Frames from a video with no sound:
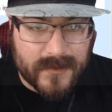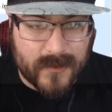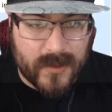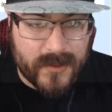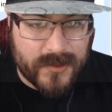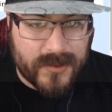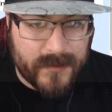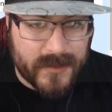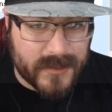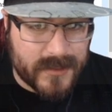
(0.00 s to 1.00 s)
Or there should
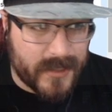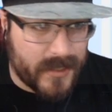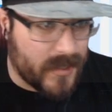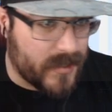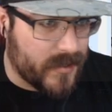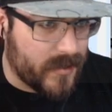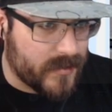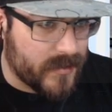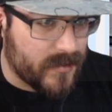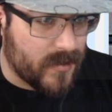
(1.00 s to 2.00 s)
be a state on here, I
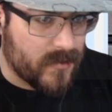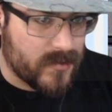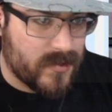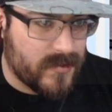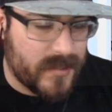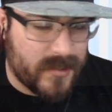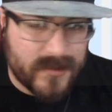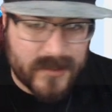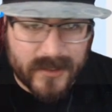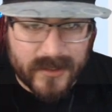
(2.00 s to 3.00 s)
think. No, there's no state or
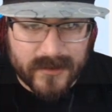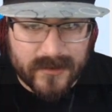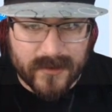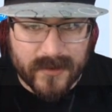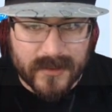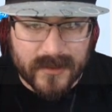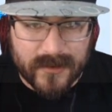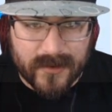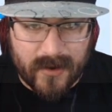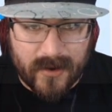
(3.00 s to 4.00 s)
city, so that
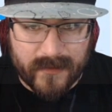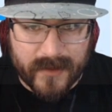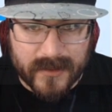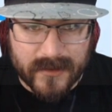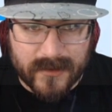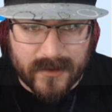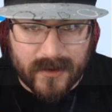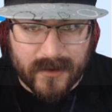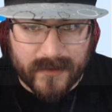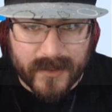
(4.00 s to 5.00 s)
they're all
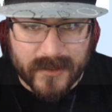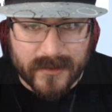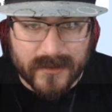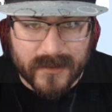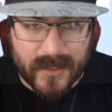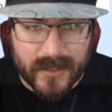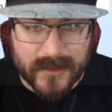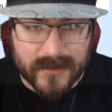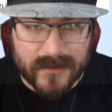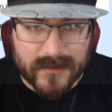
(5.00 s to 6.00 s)
red
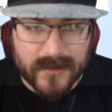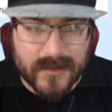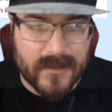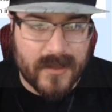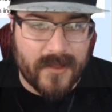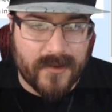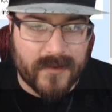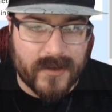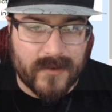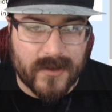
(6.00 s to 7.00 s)
lines, and they're
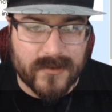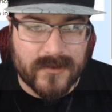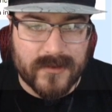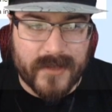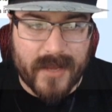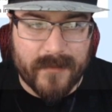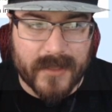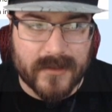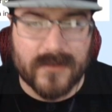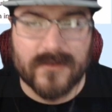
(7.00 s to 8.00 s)
red roads. You can't
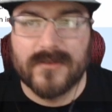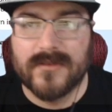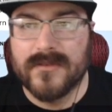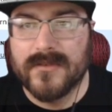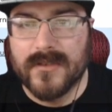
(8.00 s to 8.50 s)
make those.